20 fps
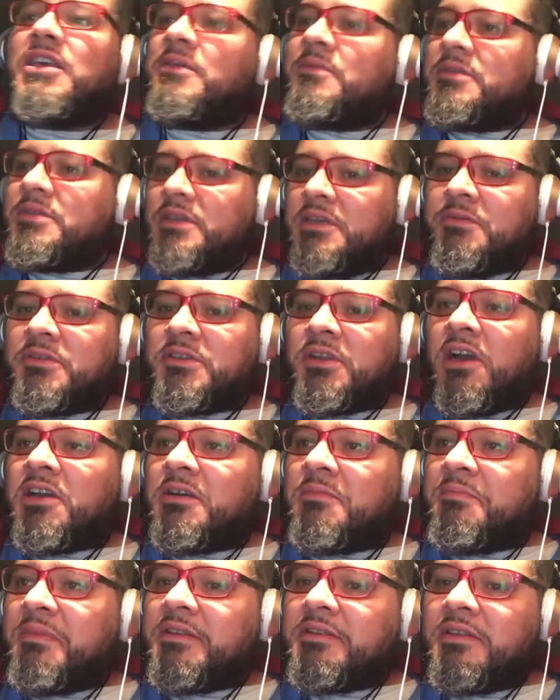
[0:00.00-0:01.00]
He was
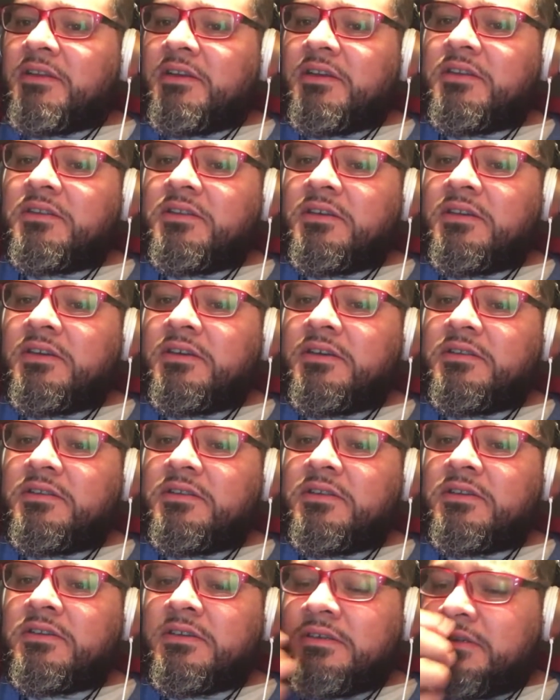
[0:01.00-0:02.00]
talking about
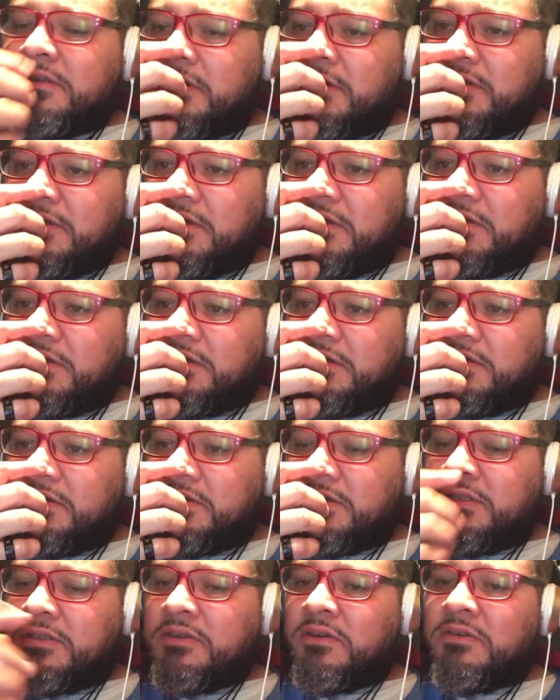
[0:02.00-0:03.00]
the
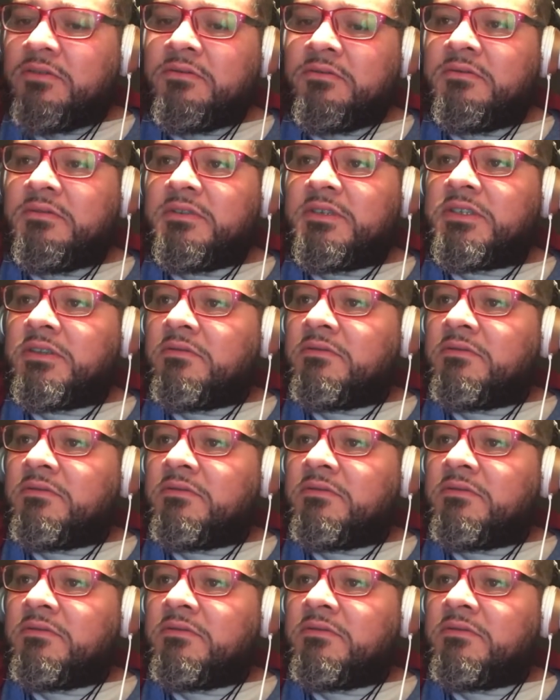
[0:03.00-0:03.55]
stone